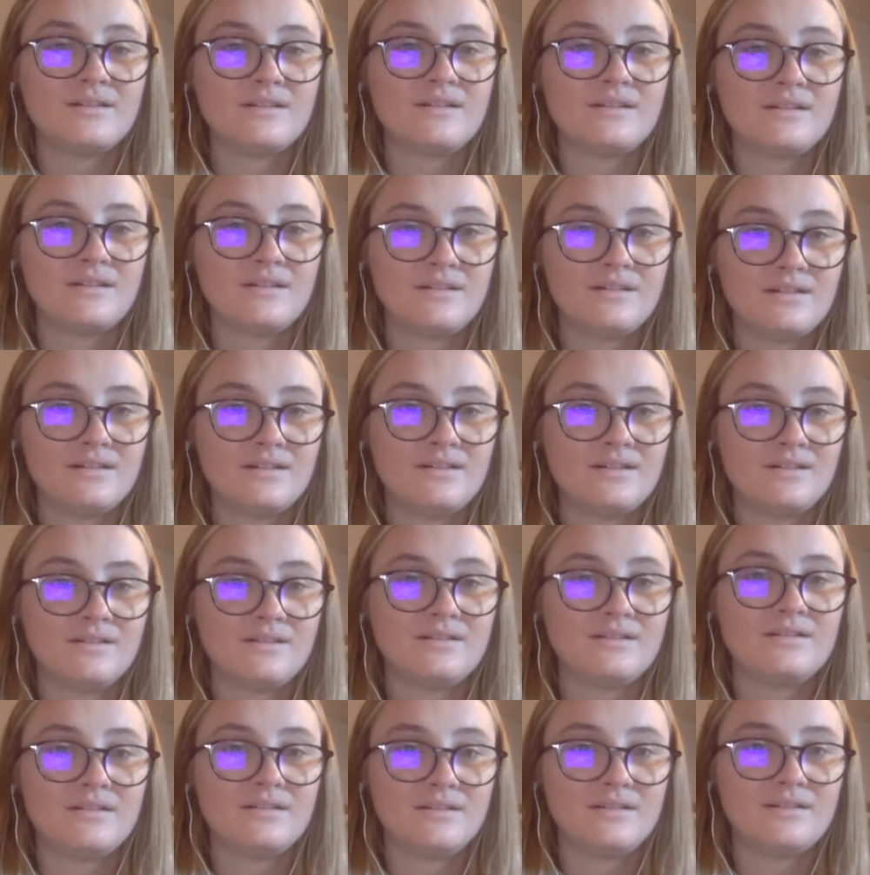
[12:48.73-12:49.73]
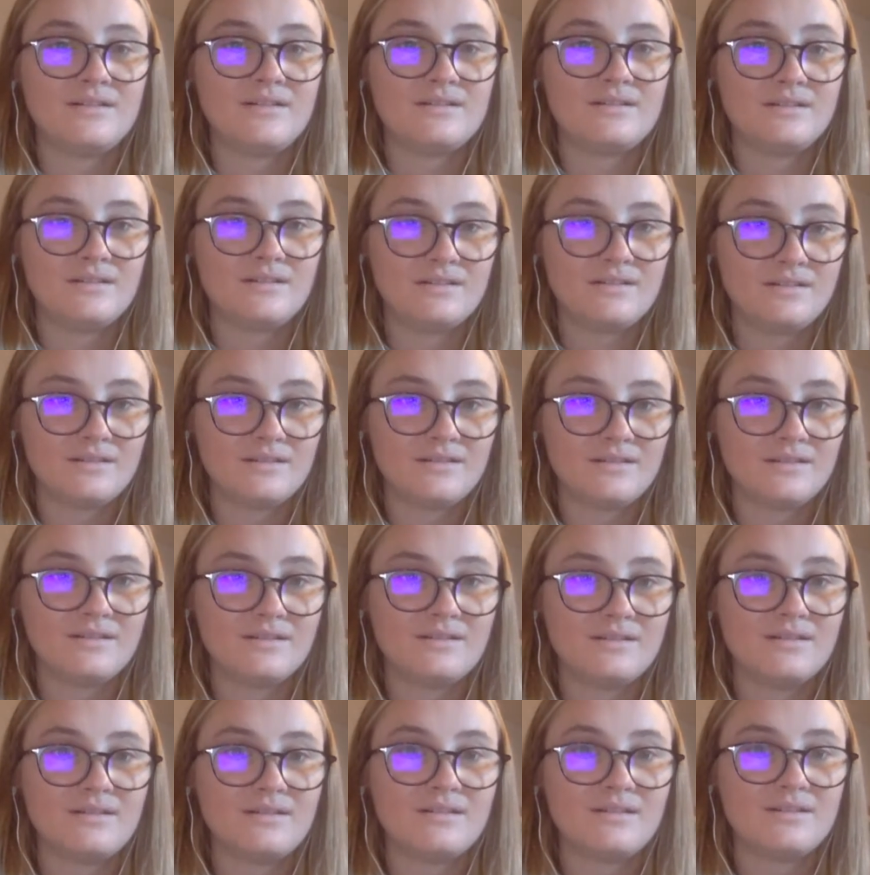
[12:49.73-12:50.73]

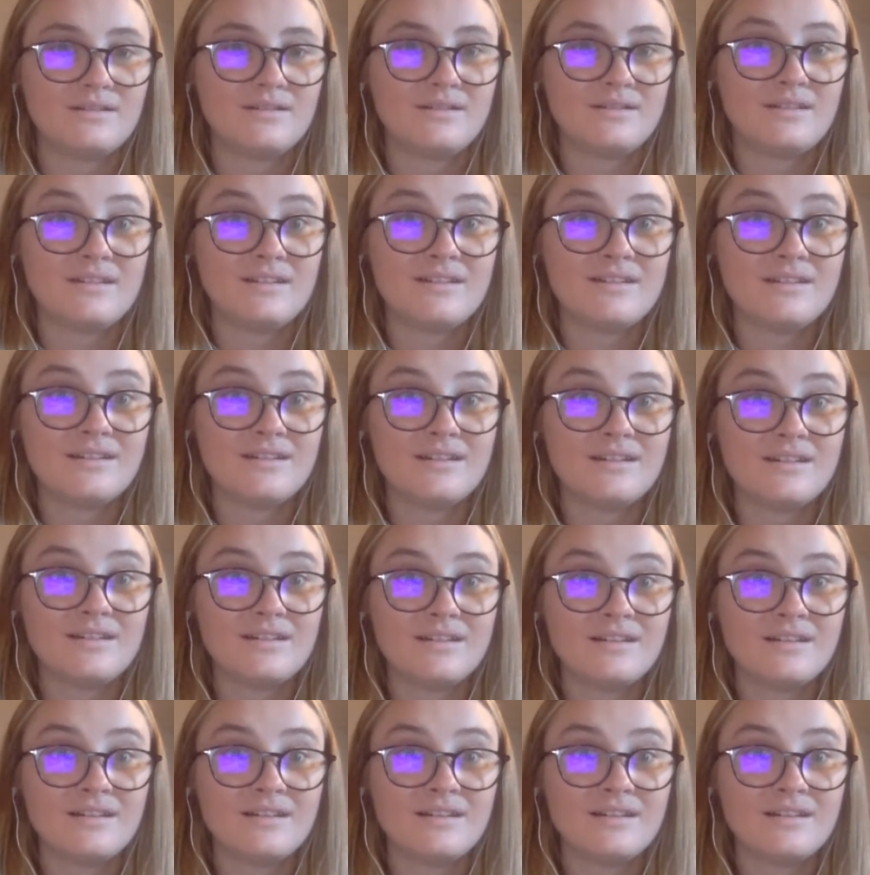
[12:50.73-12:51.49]
This person isn't speaking.